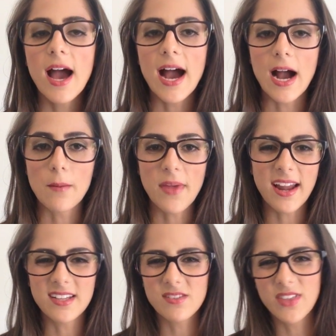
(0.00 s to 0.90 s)
and
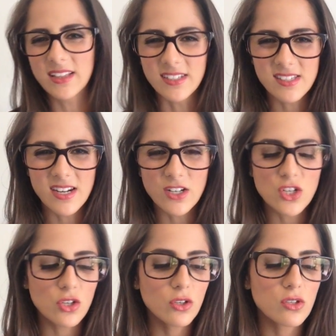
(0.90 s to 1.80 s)
as if they're listening
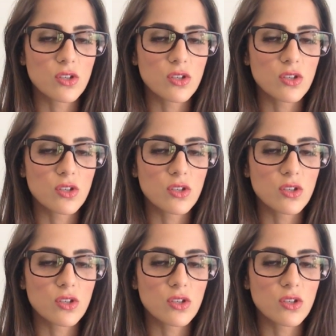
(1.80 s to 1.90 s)
to you.